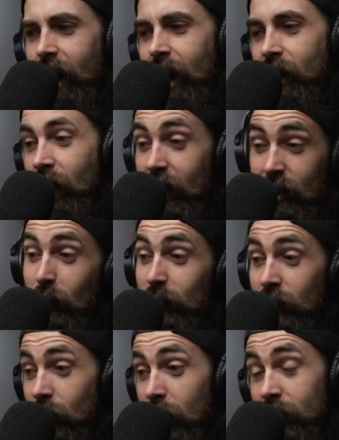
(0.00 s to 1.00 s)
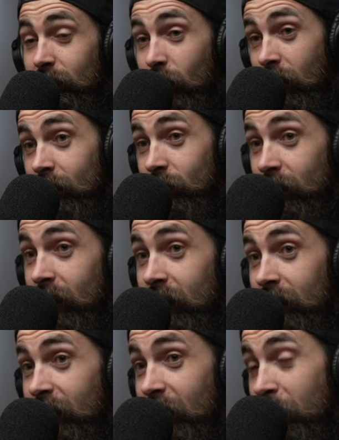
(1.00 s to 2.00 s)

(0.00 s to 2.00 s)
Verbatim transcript: I had to go to the doctor for it actually in the end.